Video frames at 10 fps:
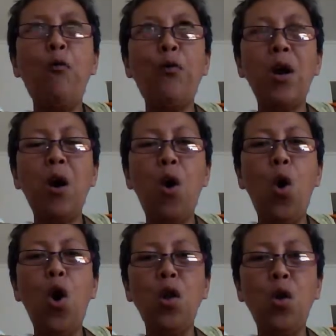
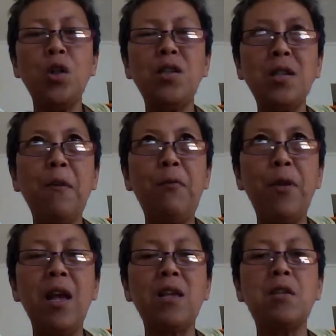Offer all your
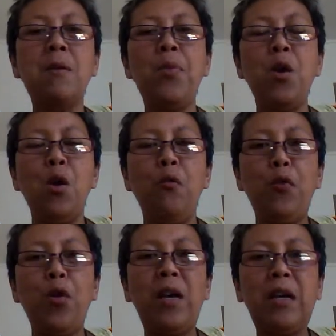sufferings
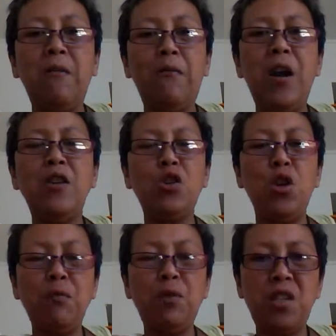for the
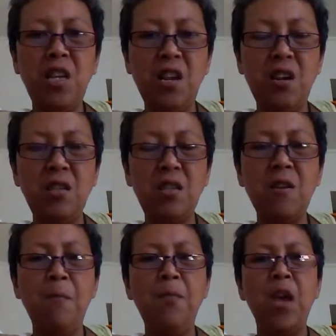conversion of
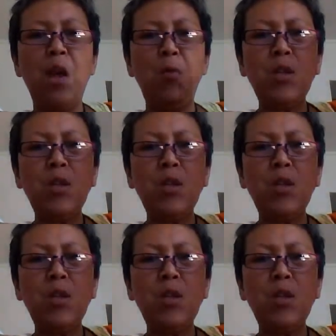sinners.